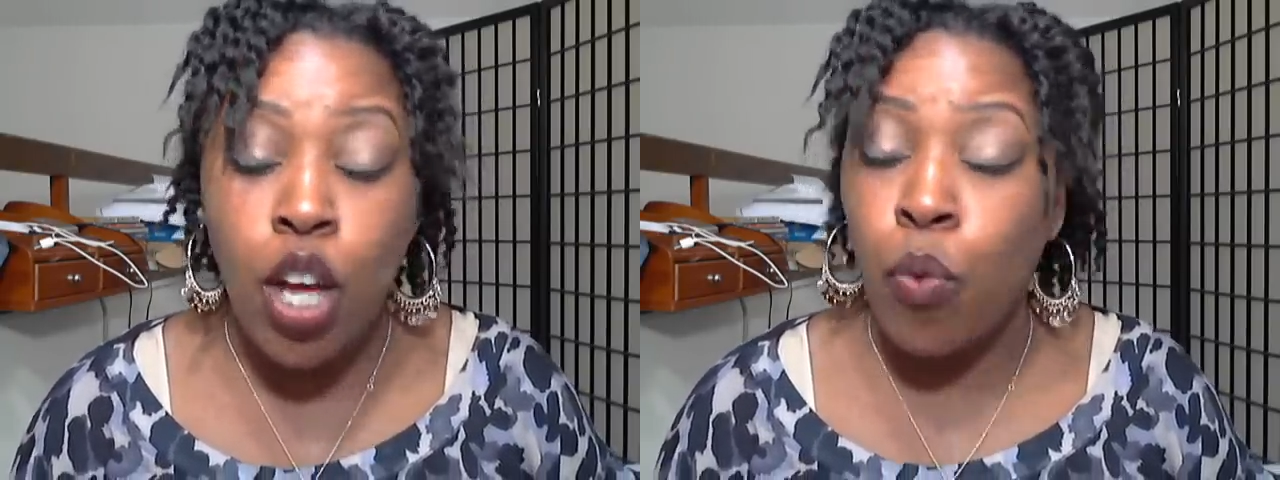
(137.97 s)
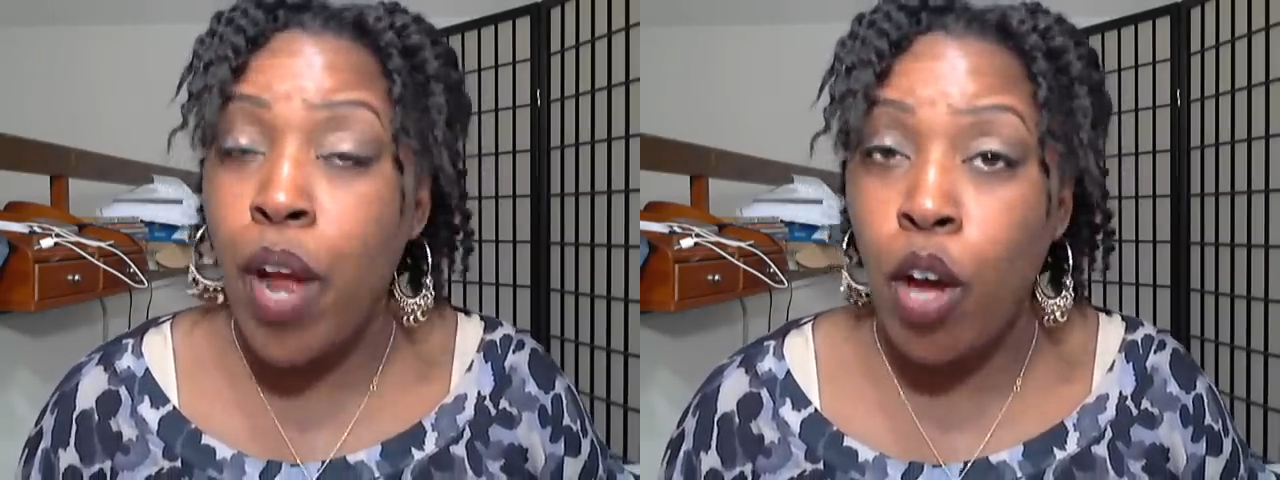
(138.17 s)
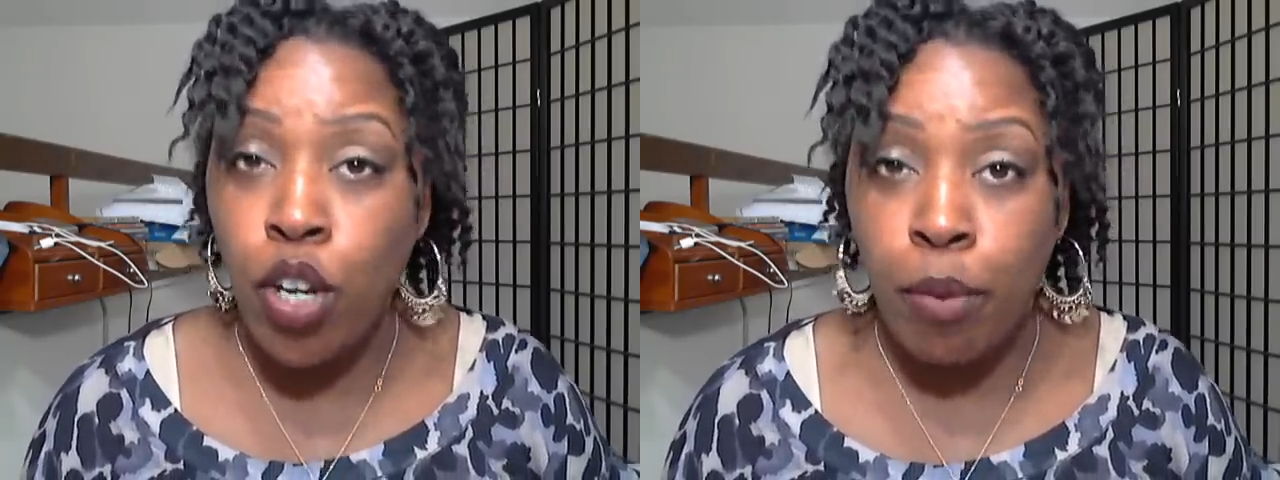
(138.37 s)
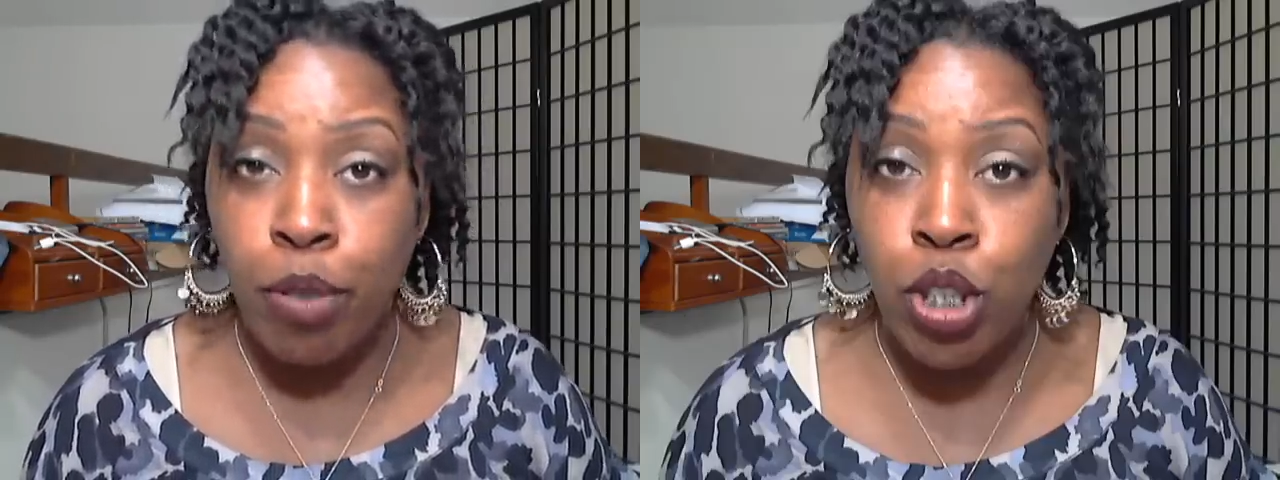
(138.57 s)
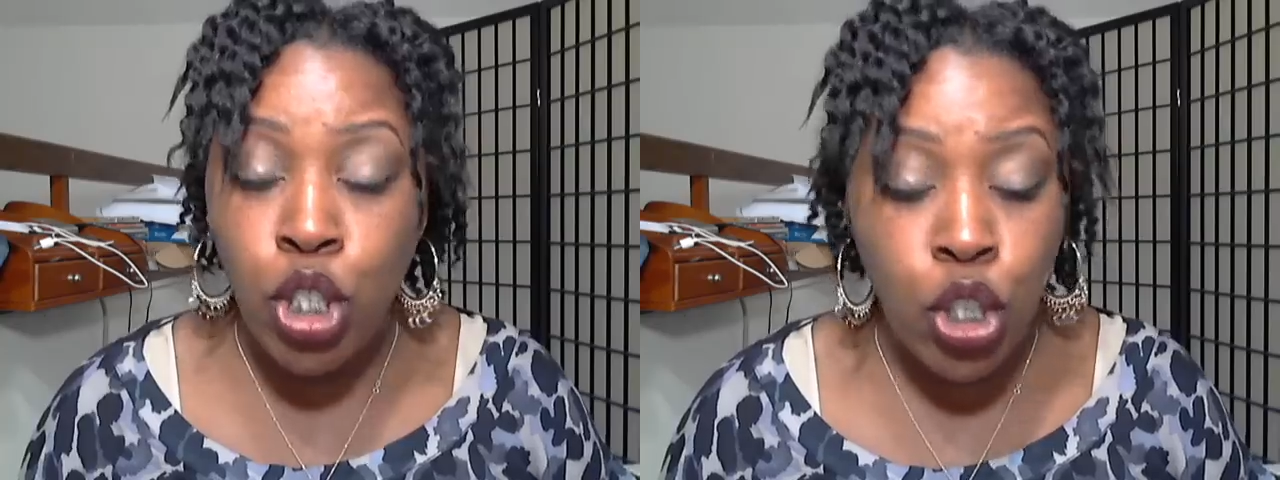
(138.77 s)
Now round
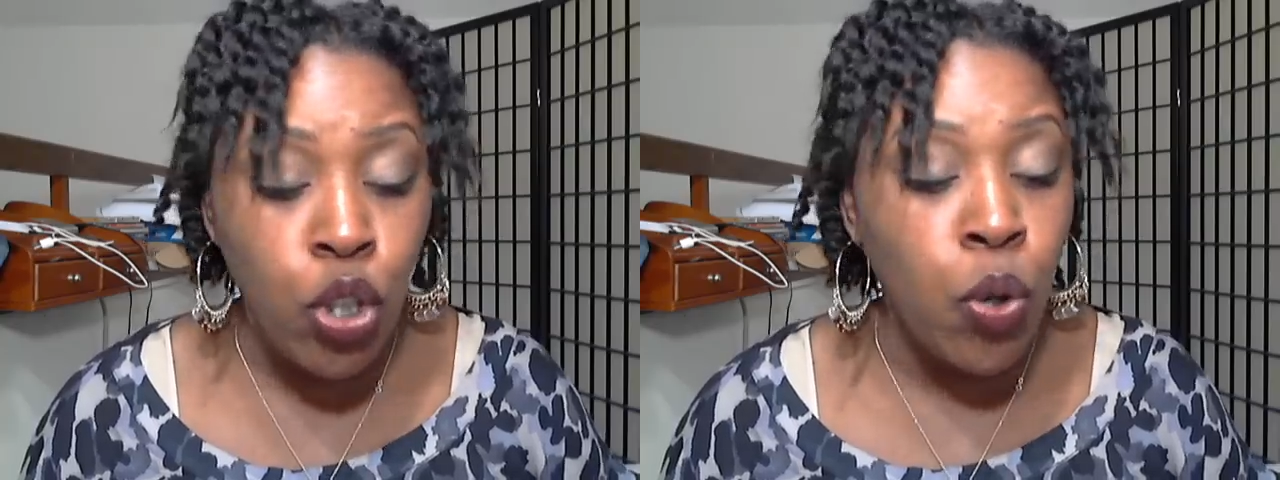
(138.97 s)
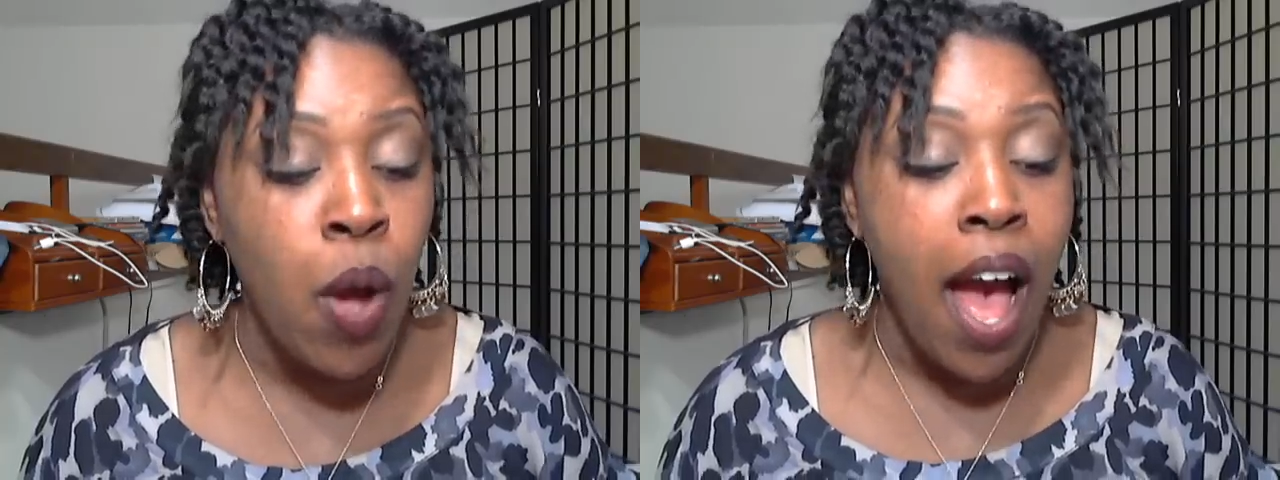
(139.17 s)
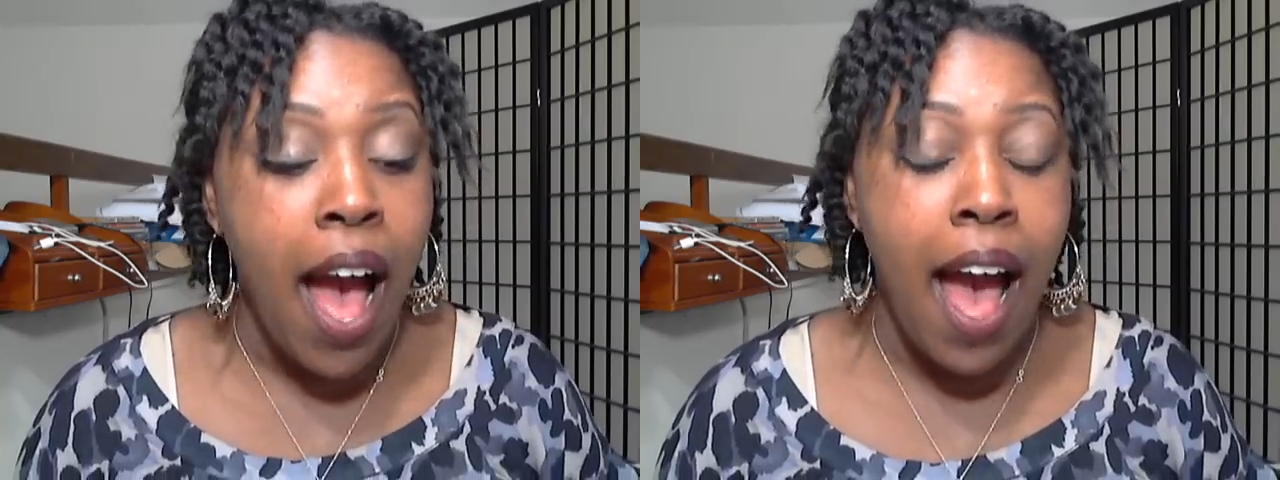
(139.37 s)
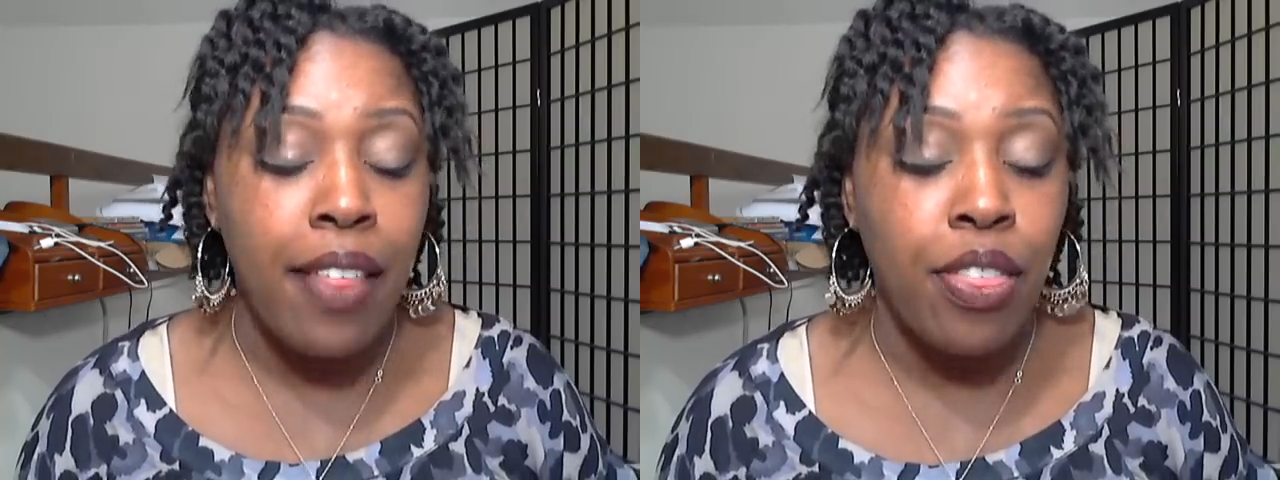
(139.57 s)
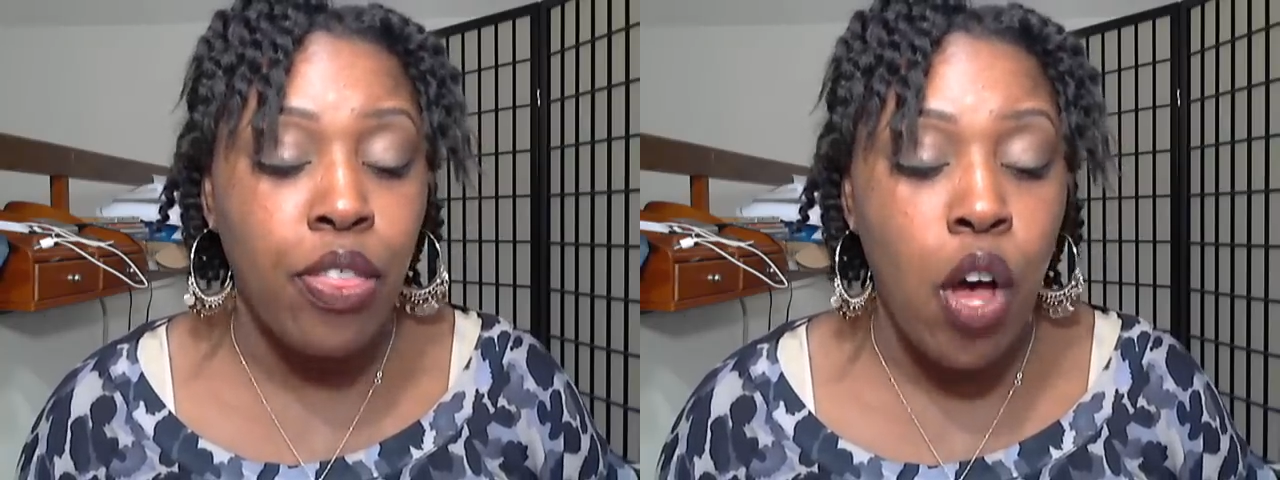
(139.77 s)
number two,
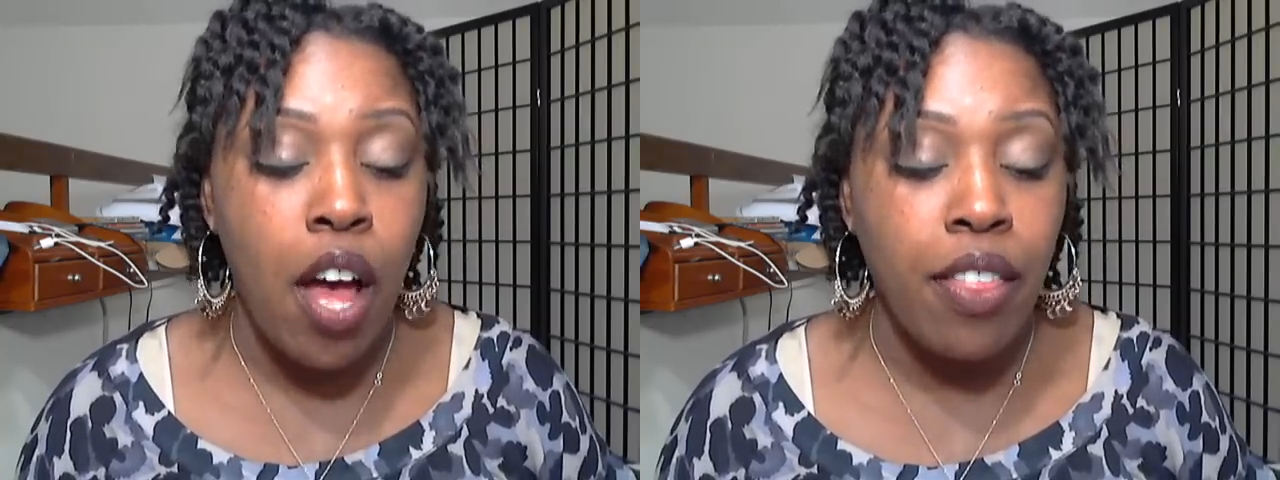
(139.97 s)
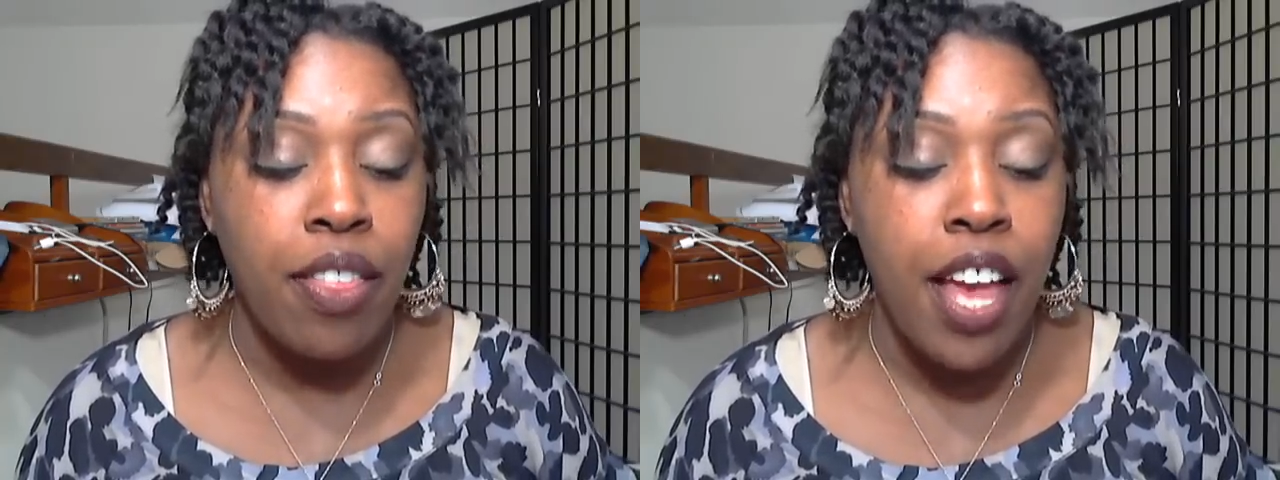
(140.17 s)
I thought